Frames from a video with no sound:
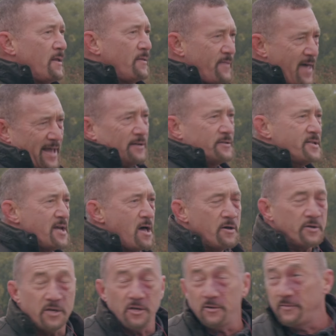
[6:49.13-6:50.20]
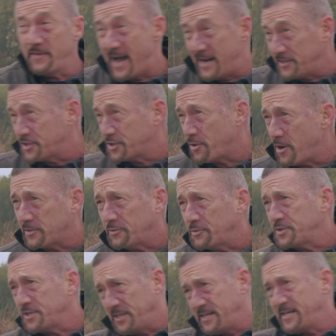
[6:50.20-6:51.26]
That'll tell you that
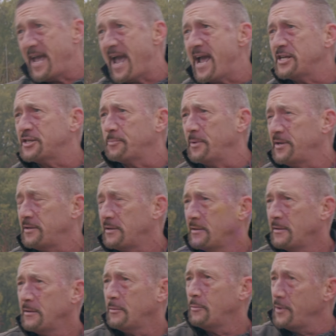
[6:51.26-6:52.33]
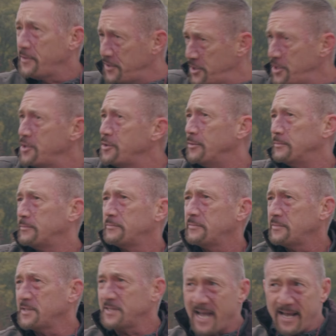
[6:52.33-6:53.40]
instructor's engagement with you.
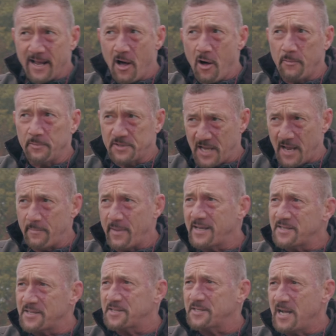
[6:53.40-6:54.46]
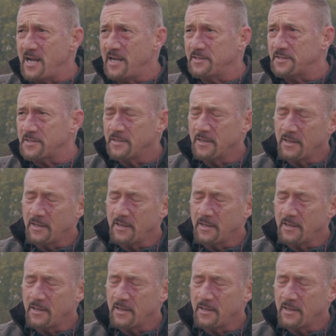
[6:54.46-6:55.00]
Does that help? Does that make sense?